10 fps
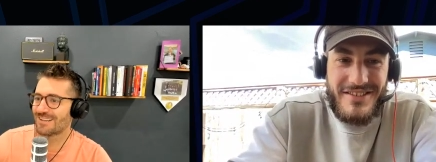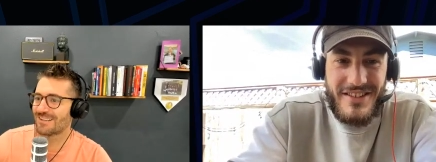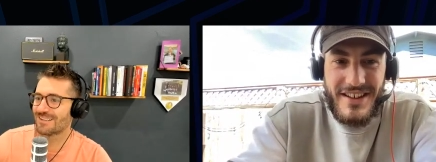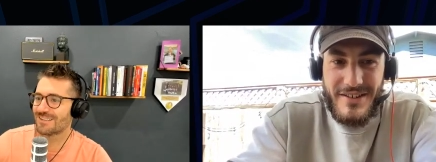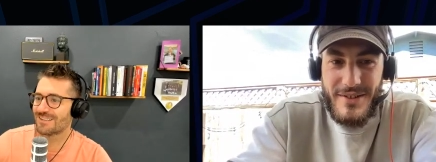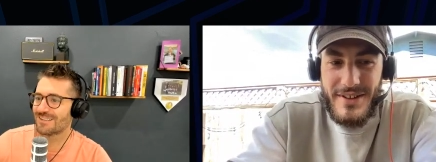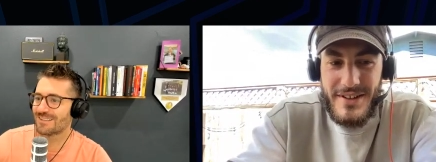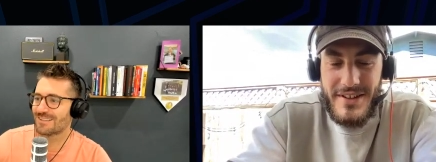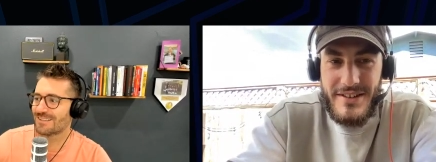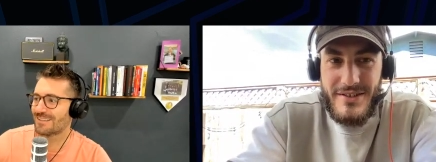Speaker 1: like,
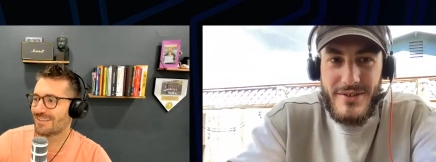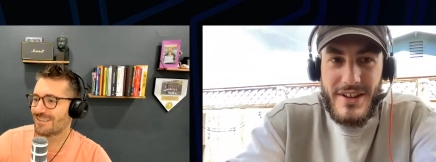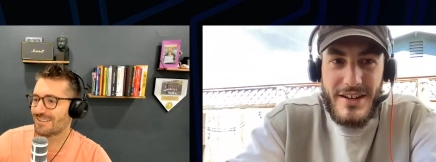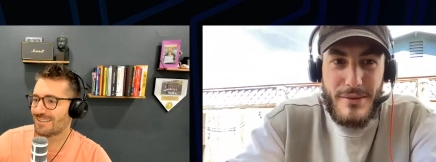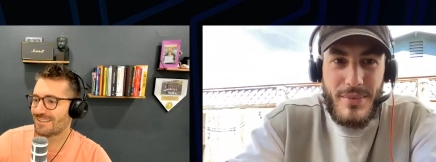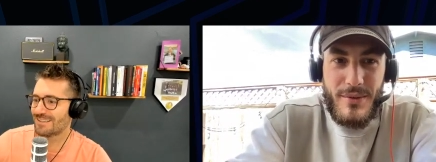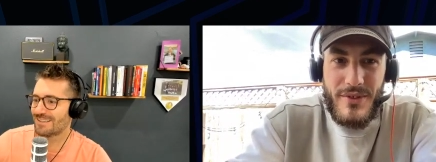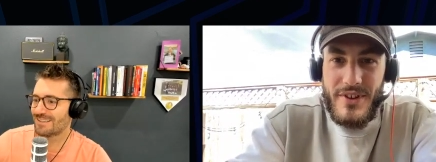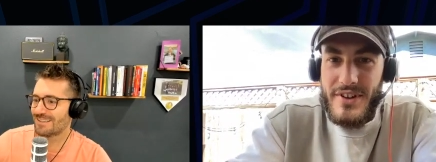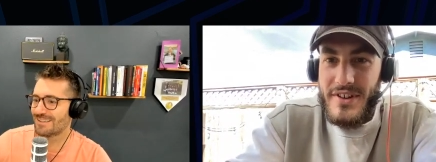why do not compete
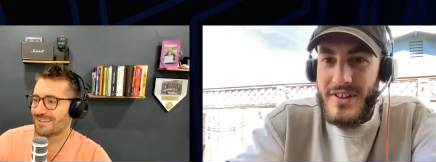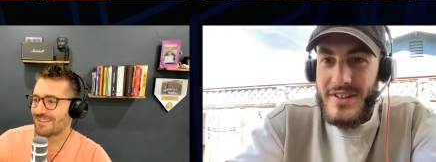with Gong?